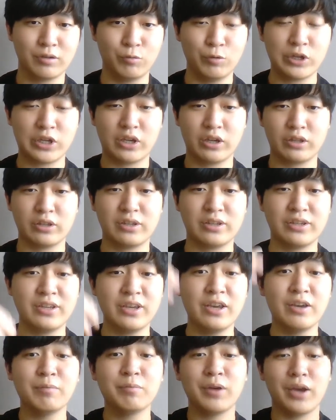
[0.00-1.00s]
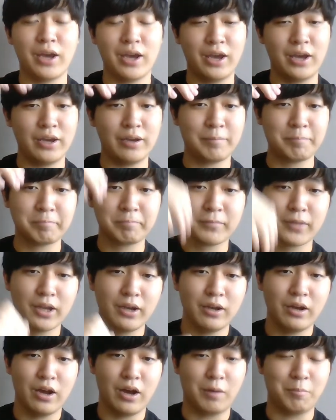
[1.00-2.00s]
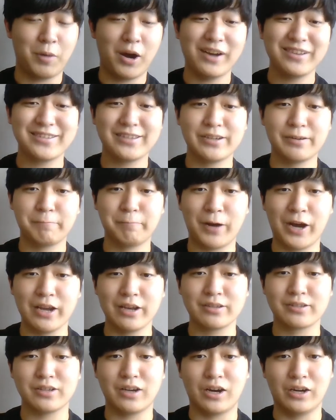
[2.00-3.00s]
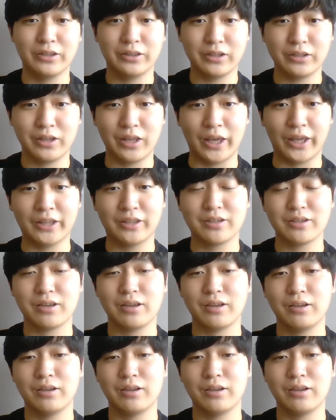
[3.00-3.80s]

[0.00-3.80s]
we could give a positive bias on the gate,